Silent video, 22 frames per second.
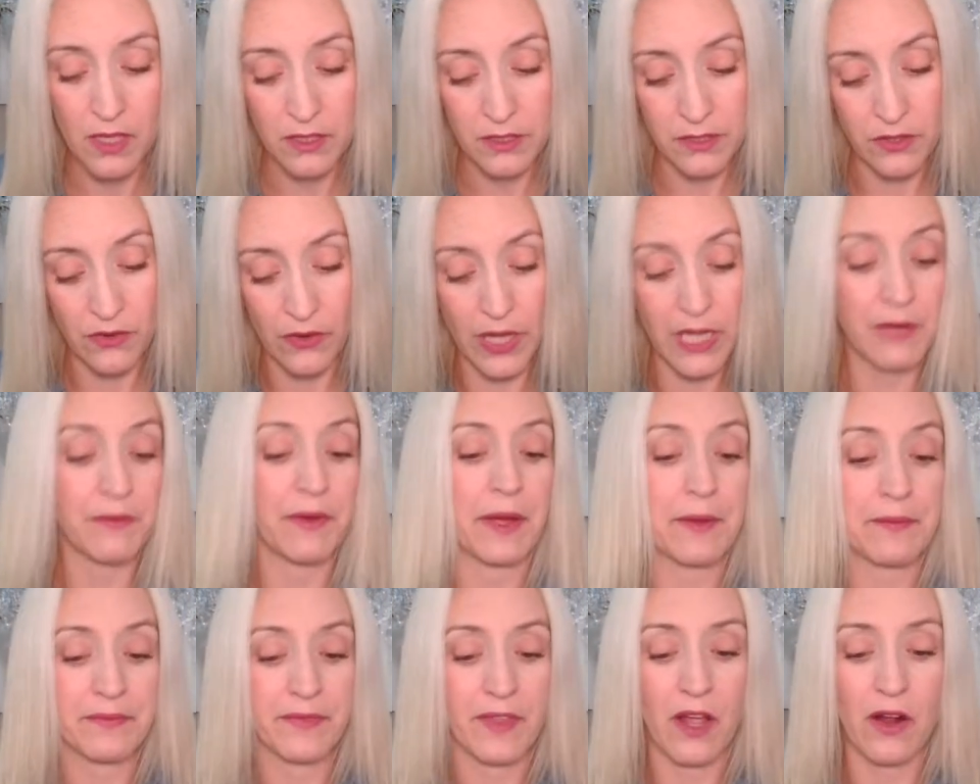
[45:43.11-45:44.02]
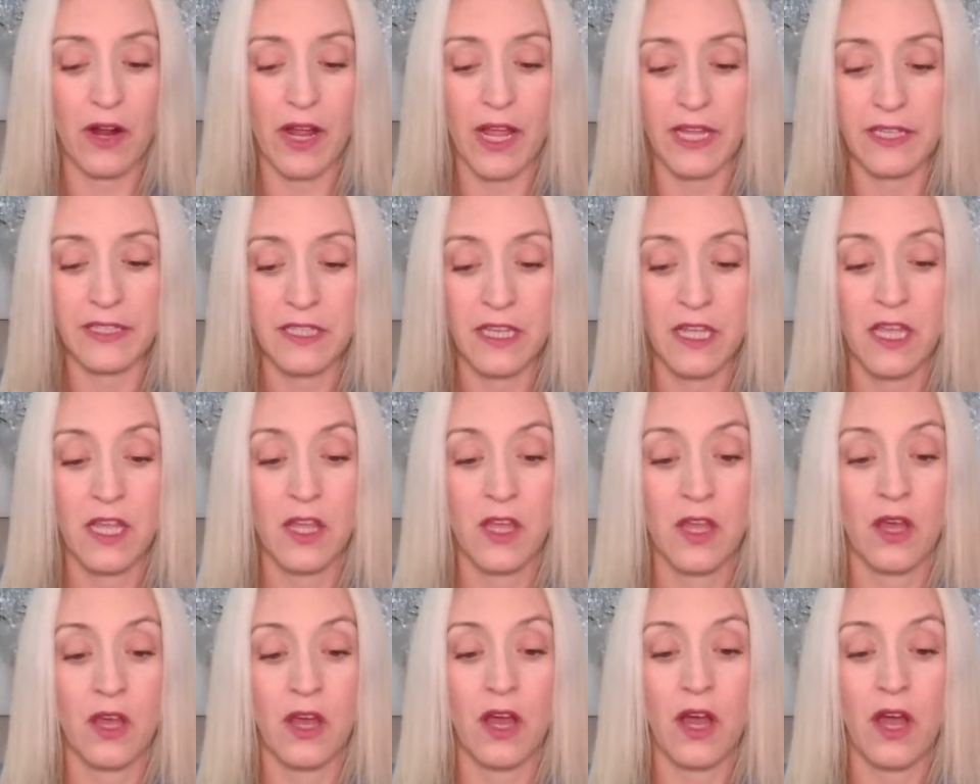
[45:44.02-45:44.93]
So anyway, all right.
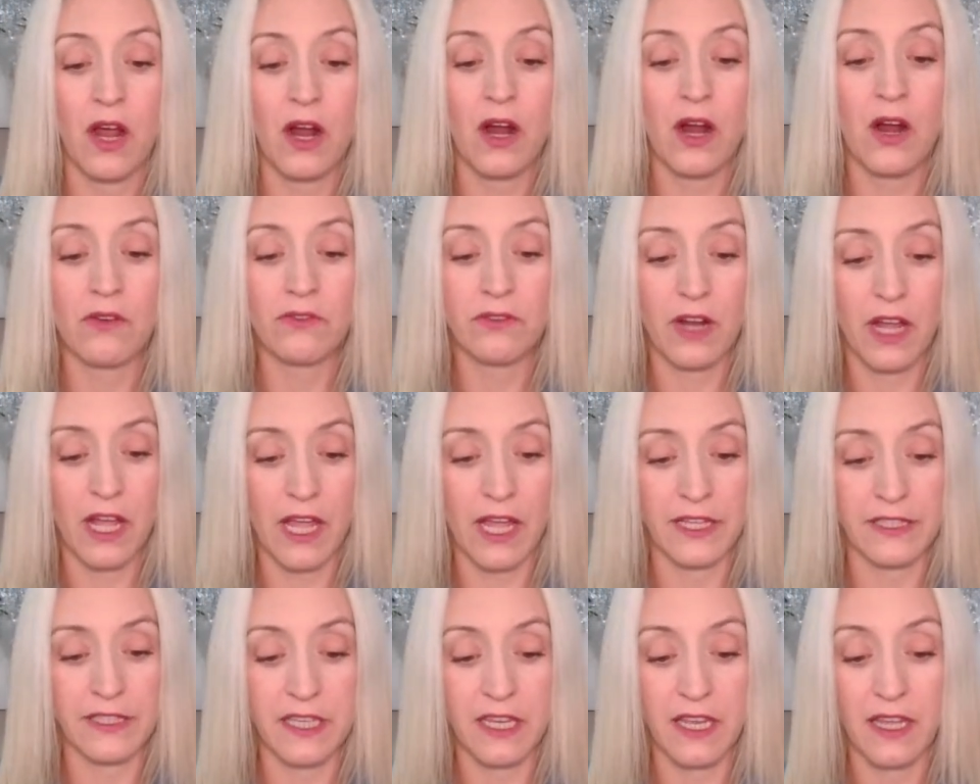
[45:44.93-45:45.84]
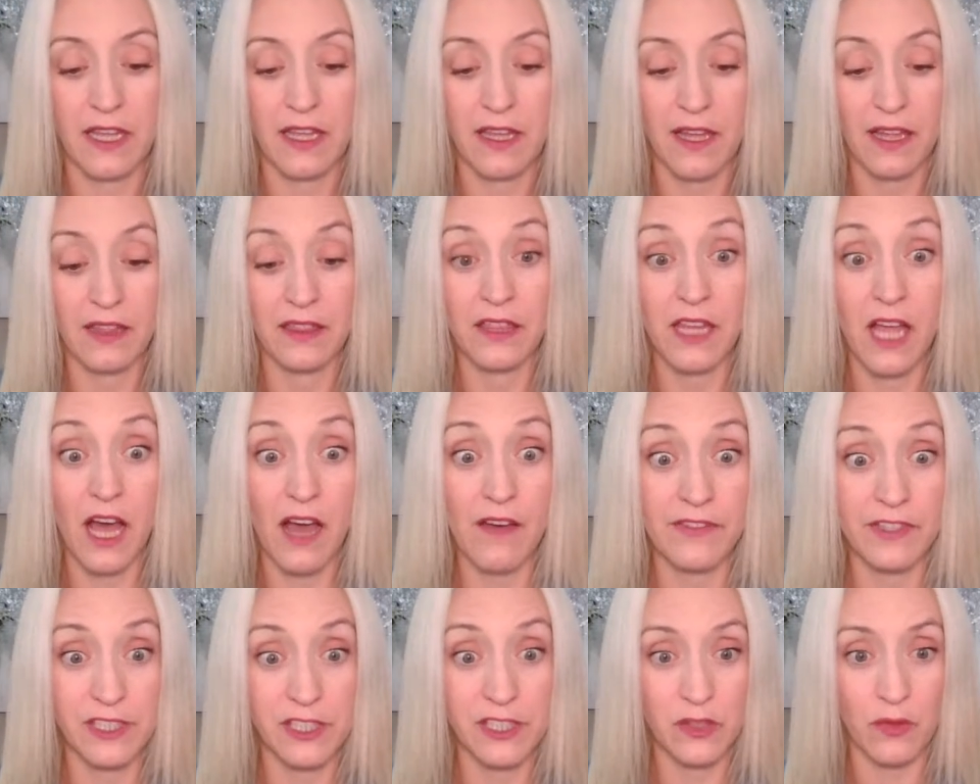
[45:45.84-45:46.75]
I
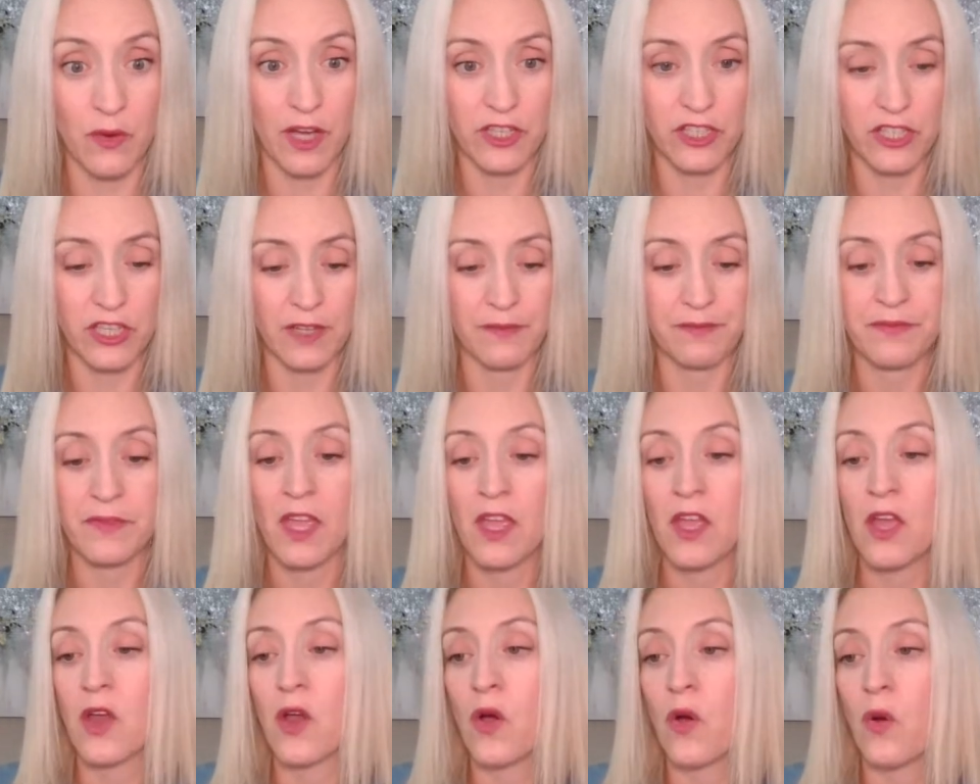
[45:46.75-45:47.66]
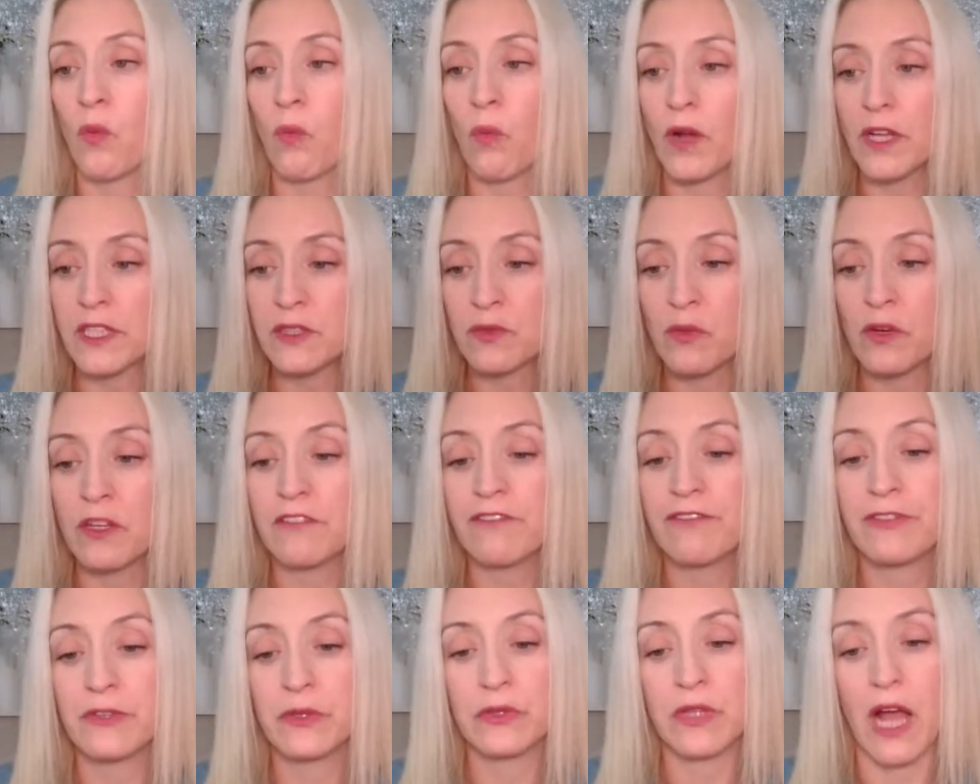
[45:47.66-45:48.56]
love this question. What's one
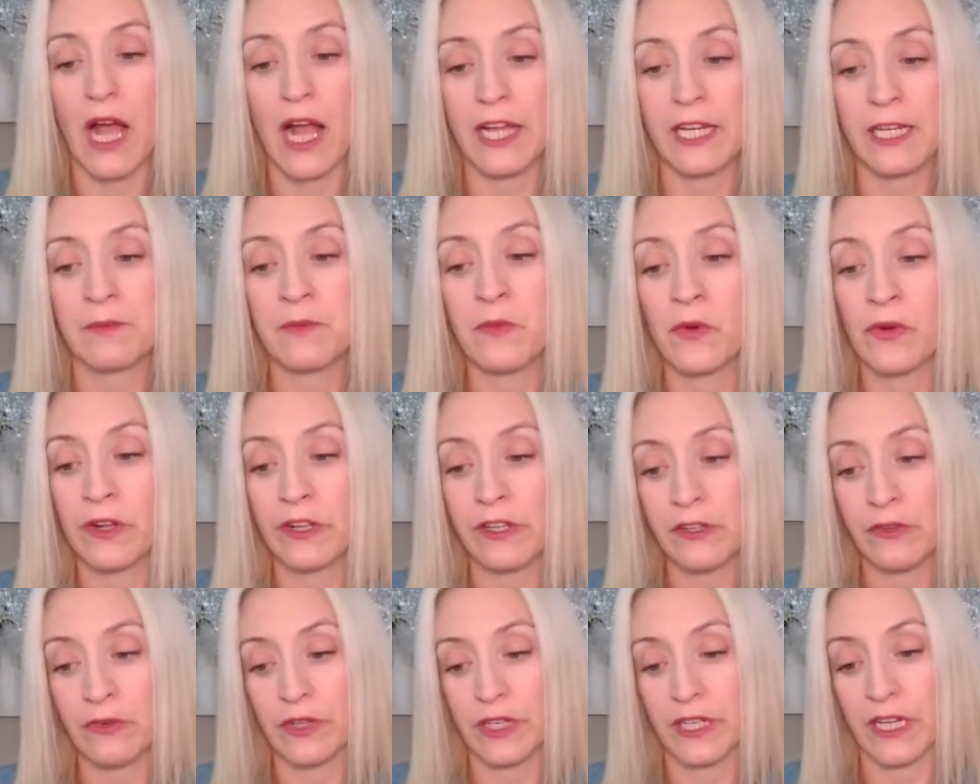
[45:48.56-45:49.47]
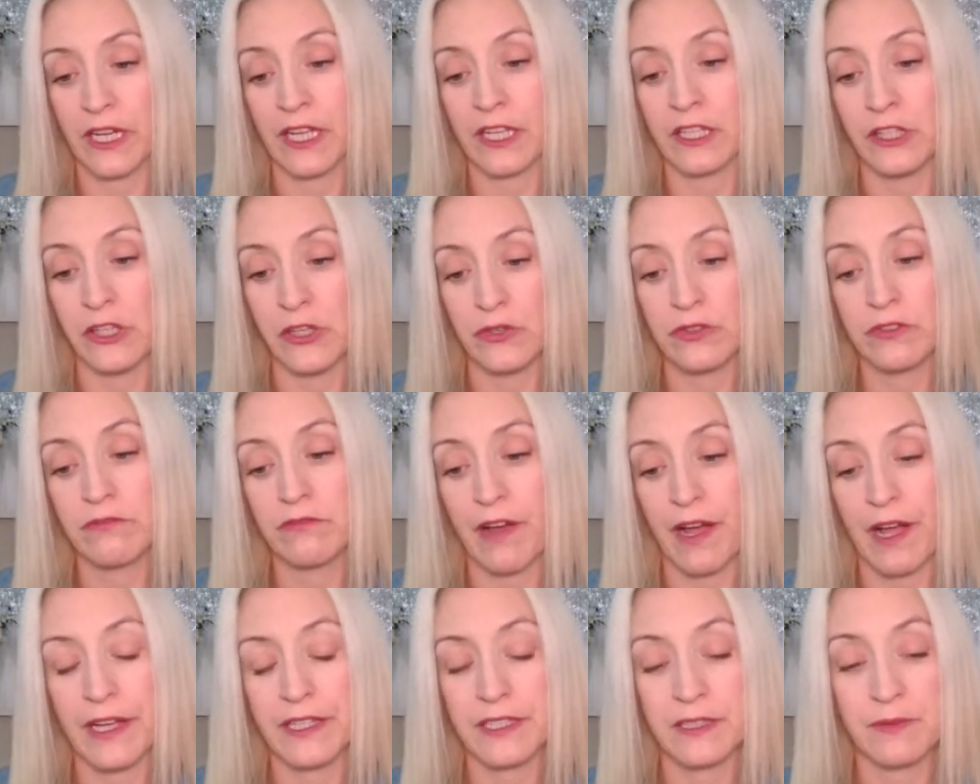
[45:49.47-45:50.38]
food item or ingredient you
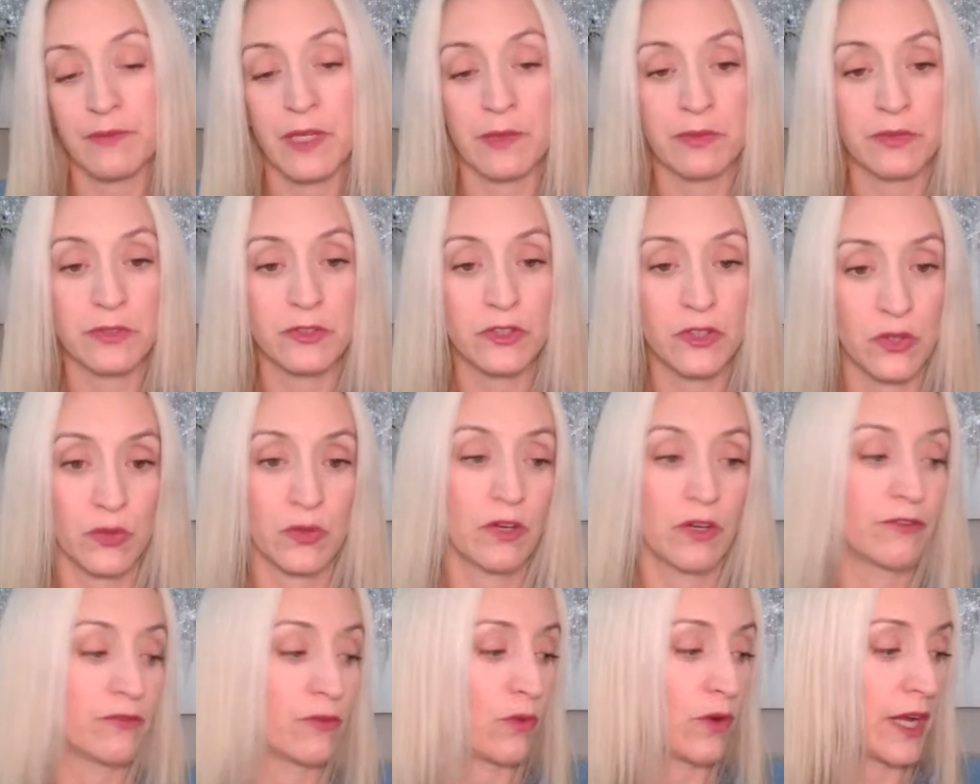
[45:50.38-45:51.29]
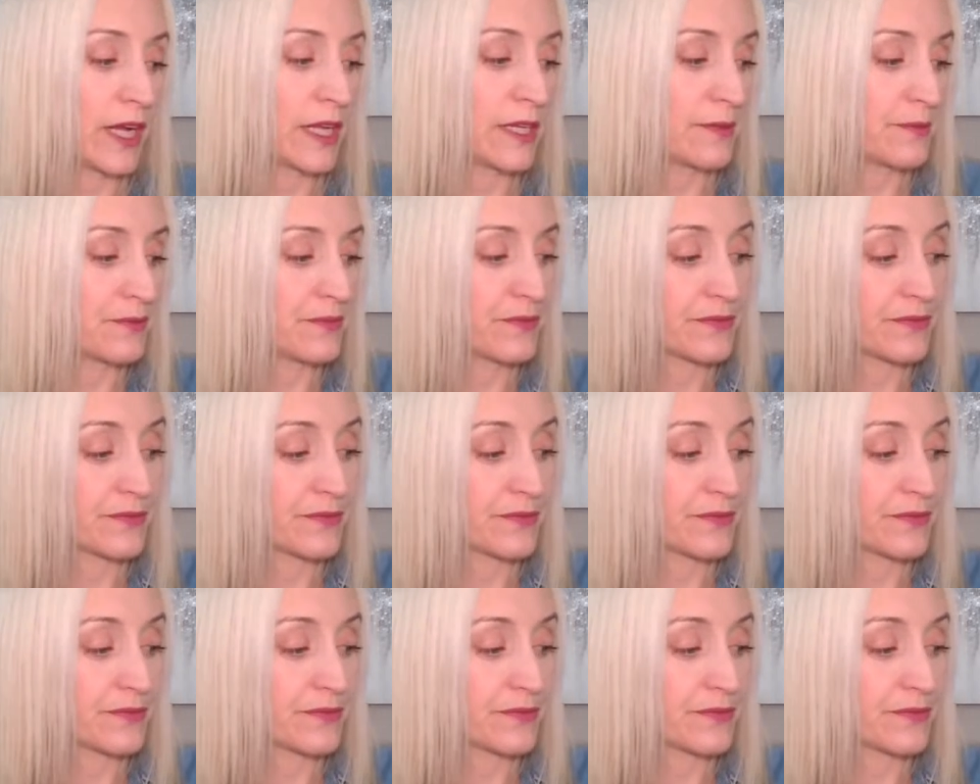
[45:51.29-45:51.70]
advise people to avoid?